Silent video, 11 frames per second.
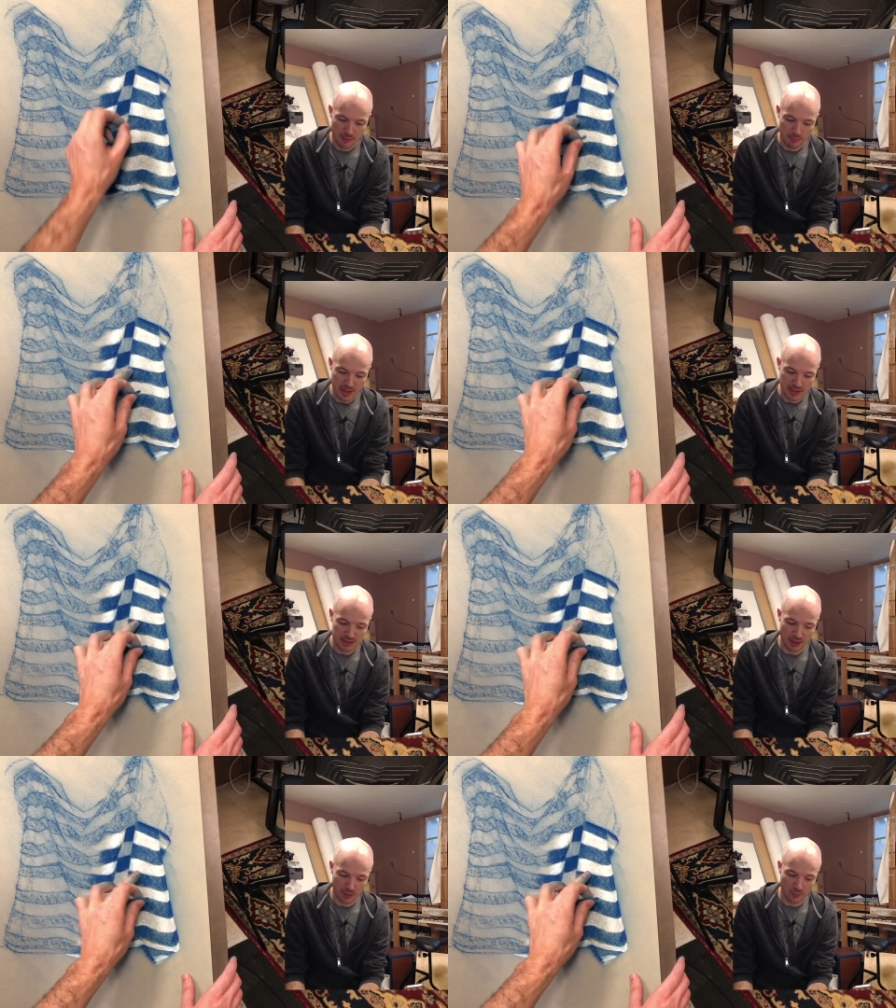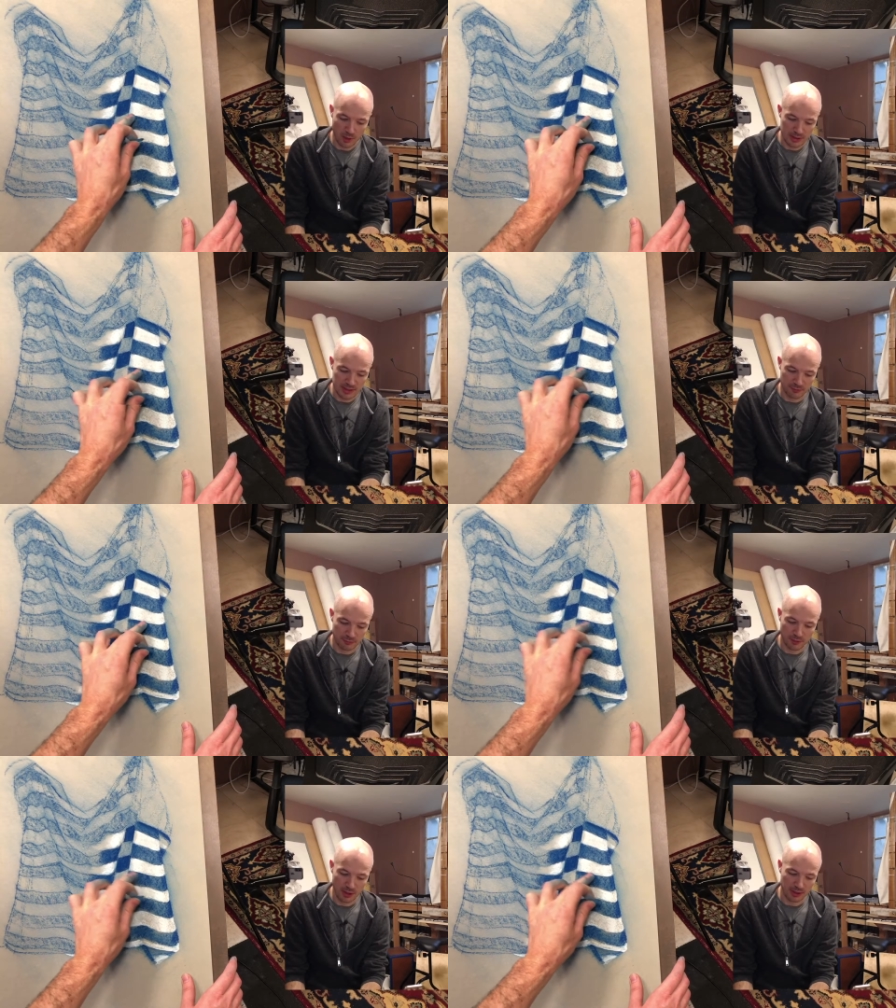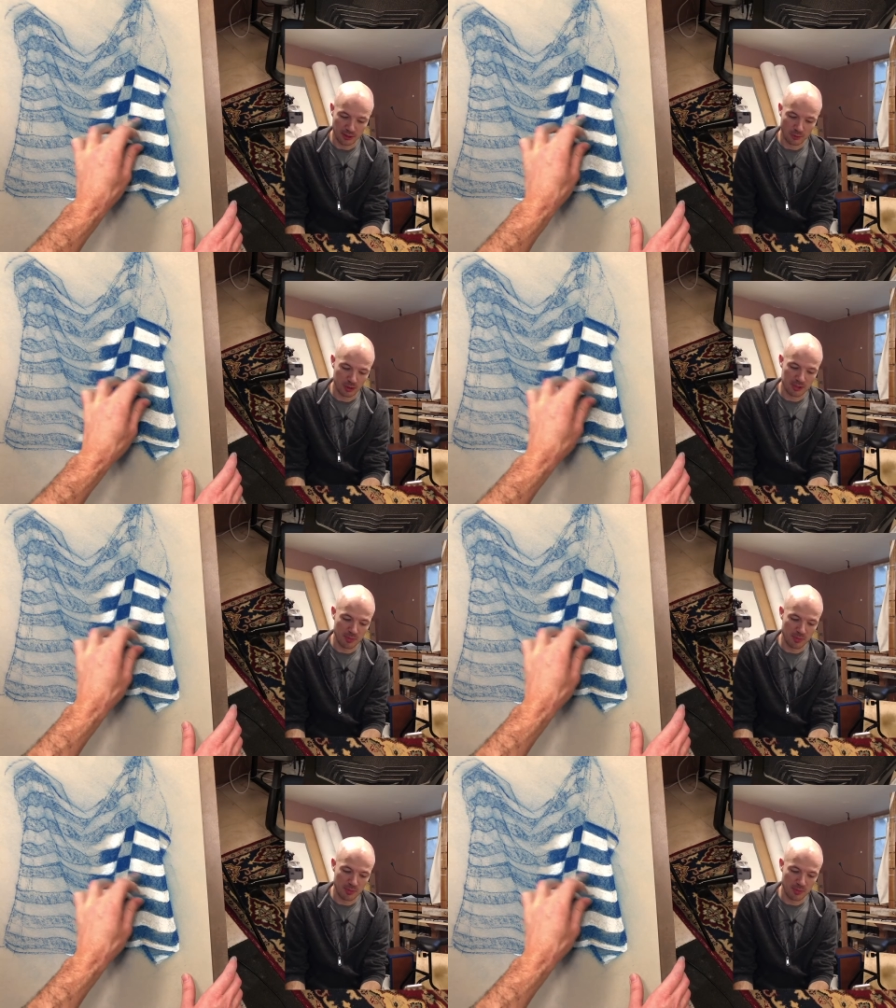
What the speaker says: based on what's in front and what's